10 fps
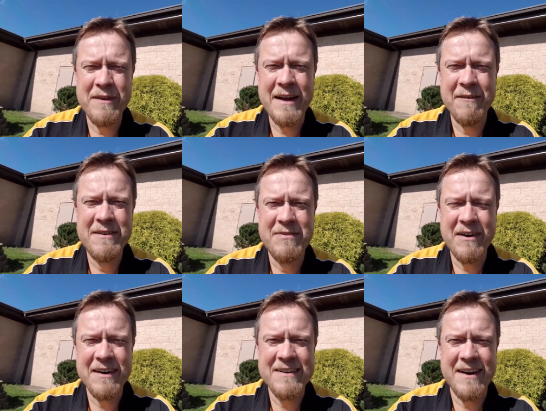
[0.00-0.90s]
and that was
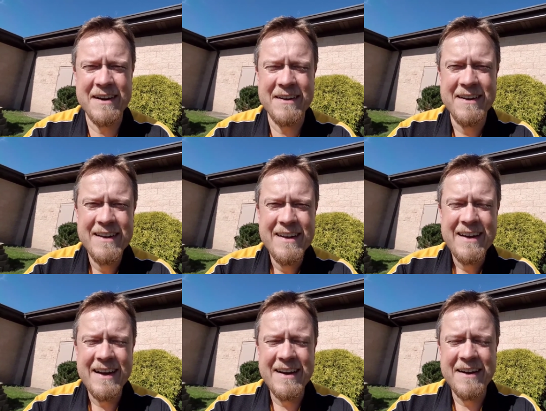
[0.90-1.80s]
very exciting.
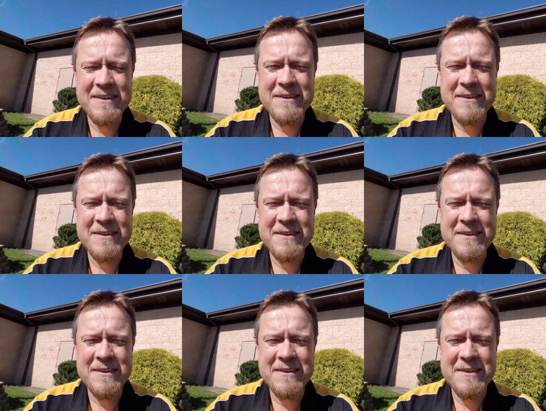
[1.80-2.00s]
Uh,